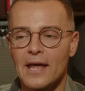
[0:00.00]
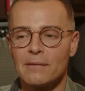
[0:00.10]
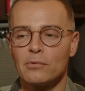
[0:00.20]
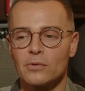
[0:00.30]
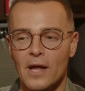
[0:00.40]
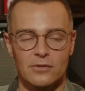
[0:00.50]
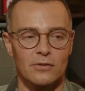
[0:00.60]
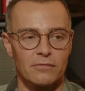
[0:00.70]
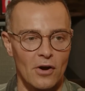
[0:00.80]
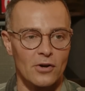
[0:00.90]
Hannibal
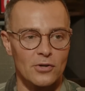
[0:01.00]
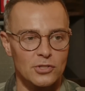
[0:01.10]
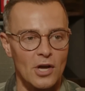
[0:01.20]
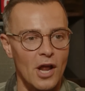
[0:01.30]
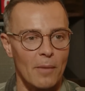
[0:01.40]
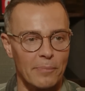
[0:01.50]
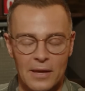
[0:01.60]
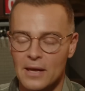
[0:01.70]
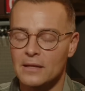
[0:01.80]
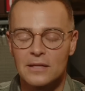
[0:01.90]
Lecter, fucker. Shut
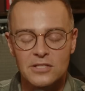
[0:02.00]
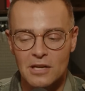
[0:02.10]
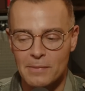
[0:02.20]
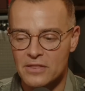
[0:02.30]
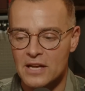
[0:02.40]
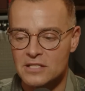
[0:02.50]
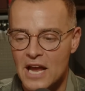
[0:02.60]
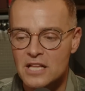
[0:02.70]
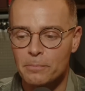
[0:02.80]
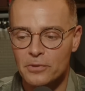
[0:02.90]
up. Listen to me. They
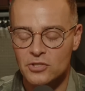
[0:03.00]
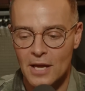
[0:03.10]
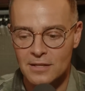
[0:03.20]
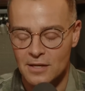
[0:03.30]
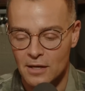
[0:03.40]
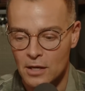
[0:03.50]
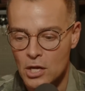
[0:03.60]
take the placenta. I,